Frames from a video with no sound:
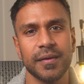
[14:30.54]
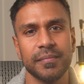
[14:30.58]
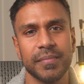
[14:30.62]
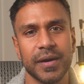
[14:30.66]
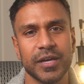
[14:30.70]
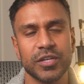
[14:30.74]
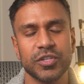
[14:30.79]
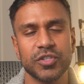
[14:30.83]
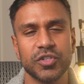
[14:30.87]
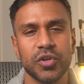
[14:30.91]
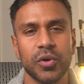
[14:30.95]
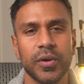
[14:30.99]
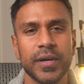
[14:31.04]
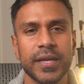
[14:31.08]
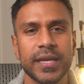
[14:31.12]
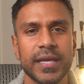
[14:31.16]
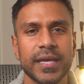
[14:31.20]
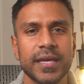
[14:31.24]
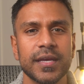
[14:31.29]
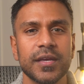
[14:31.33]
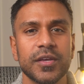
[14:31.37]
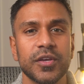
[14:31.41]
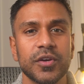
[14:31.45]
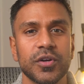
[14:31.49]
By
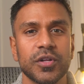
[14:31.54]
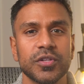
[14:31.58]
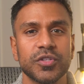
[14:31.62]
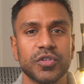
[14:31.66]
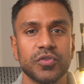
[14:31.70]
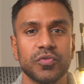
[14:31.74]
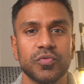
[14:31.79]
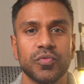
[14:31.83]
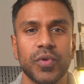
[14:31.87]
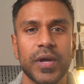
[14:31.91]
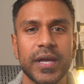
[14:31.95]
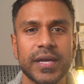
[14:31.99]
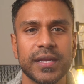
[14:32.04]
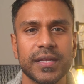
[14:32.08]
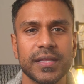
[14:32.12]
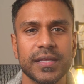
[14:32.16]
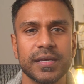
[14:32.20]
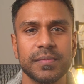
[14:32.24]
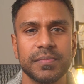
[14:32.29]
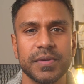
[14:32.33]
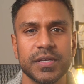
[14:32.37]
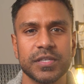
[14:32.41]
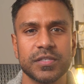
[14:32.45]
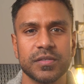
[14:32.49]
joining, you'll
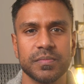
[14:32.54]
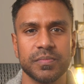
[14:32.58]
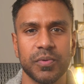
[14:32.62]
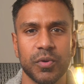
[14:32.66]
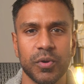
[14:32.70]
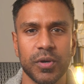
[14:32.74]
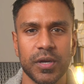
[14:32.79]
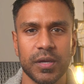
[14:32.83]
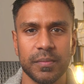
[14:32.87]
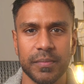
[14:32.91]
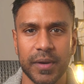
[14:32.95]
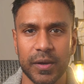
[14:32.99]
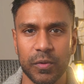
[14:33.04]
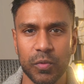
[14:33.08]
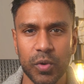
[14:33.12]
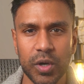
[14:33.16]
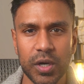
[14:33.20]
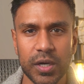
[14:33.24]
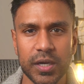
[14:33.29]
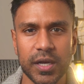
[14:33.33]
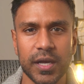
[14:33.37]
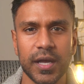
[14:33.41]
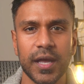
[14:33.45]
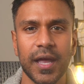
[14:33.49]
directly be supporting my
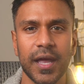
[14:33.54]
work